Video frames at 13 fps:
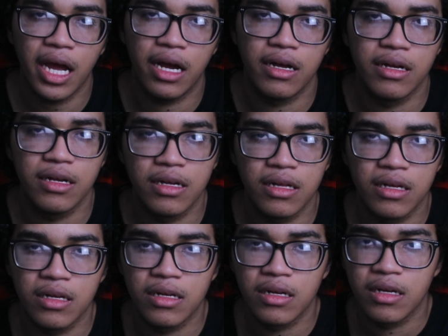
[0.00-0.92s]
Yeah.
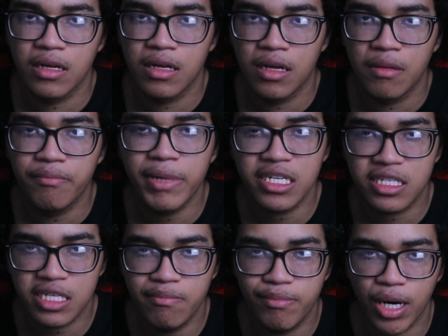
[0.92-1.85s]
Meet
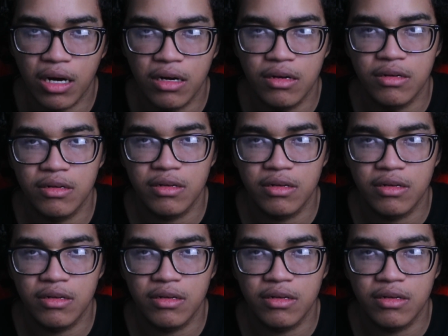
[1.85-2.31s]
Simba.